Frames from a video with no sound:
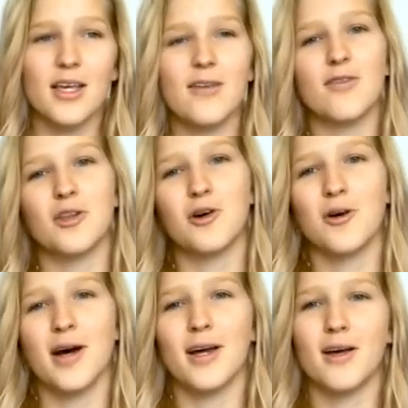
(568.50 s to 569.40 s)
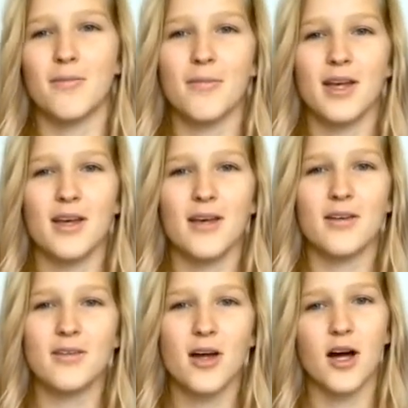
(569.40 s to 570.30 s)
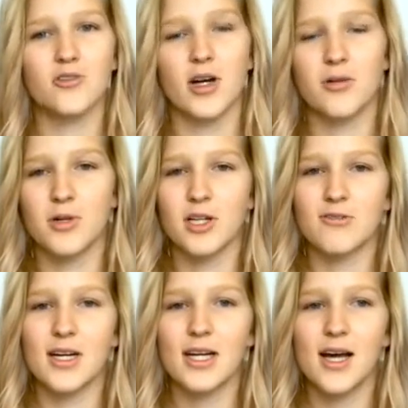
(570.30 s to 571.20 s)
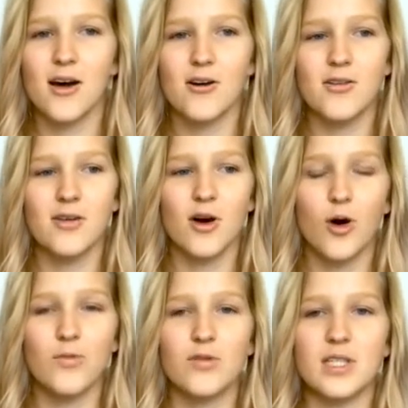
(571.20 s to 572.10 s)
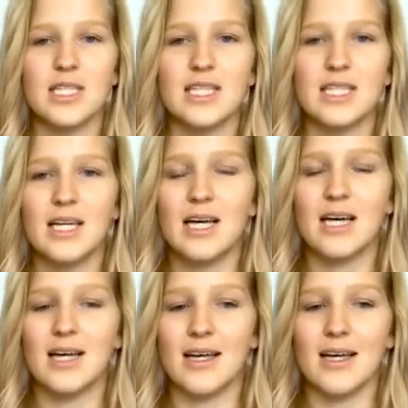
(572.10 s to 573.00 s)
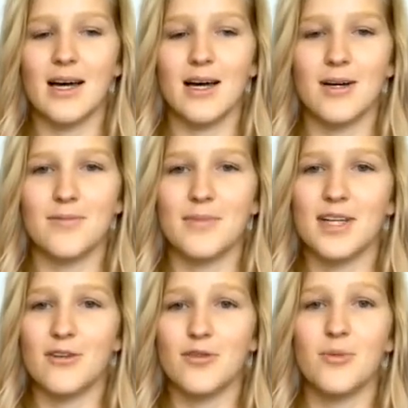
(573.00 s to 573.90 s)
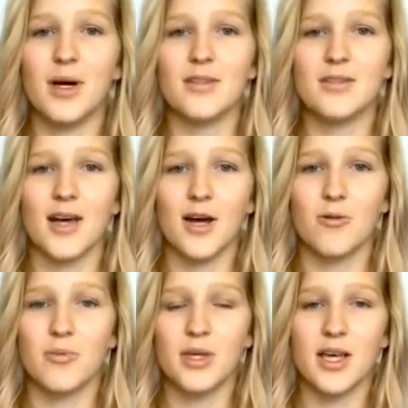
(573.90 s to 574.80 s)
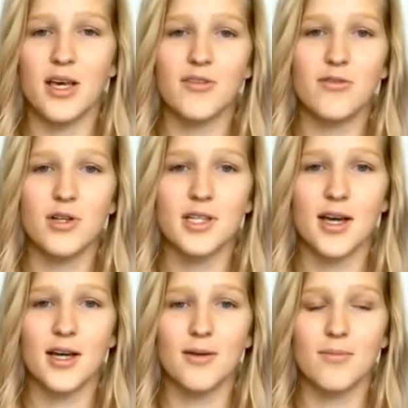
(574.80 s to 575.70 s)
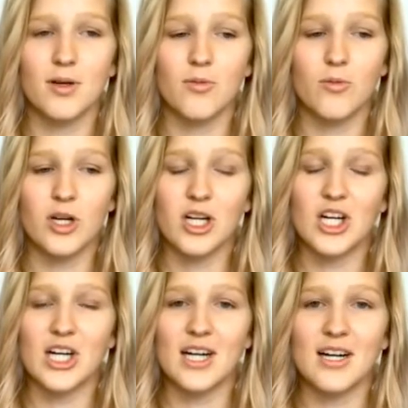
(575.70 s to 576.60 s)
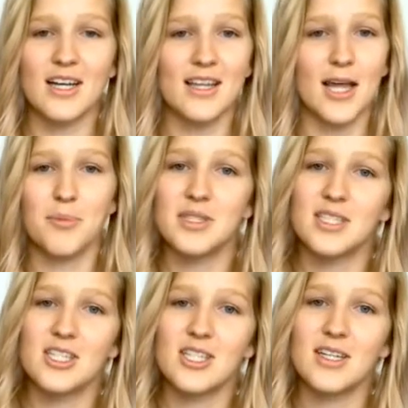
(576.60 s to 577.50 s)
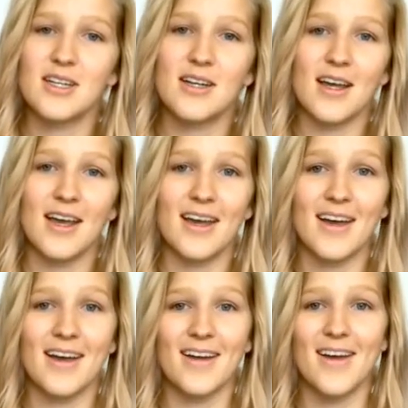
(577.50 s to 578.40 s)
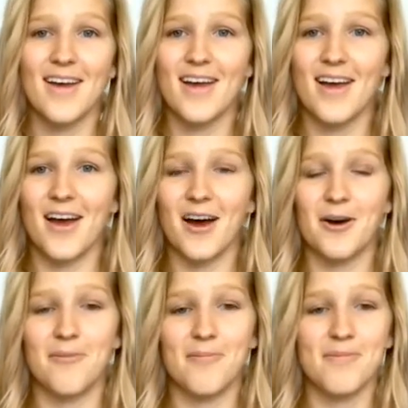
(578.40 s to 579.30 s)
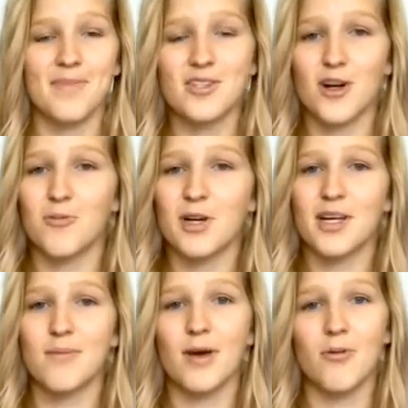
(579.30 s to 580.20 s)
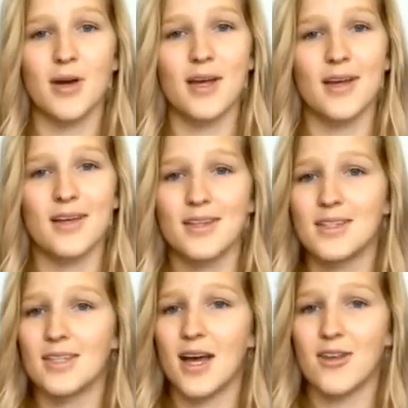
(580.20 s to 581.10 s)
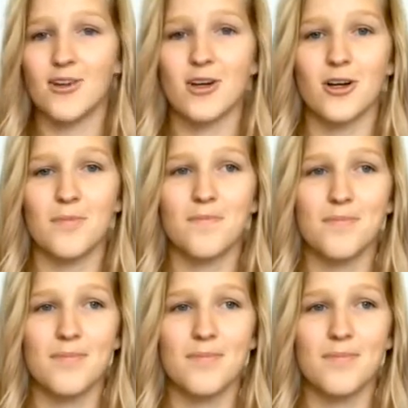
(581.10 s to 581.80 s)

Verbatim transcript: even though I am a contract worker right now. Hopefully Um, in a few months I will be a full-time worker in that position, and um, start working my way into other